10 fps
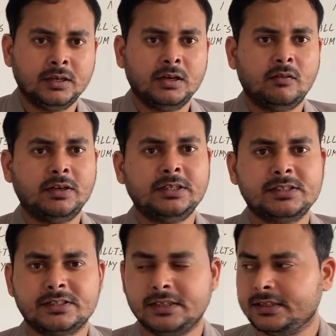What it
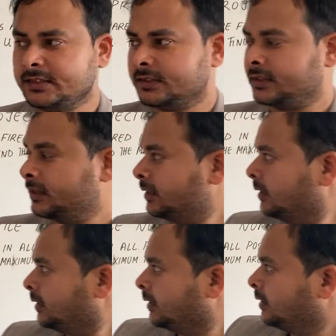says,
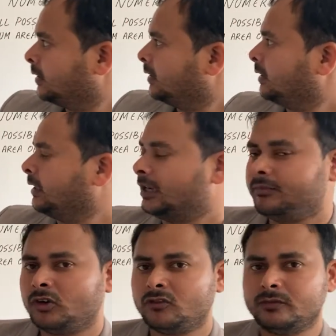a number
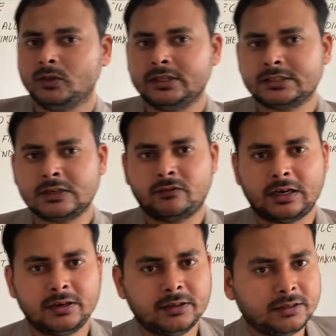of bullets are
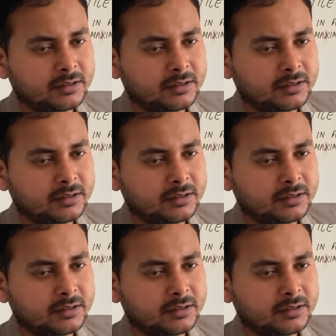fired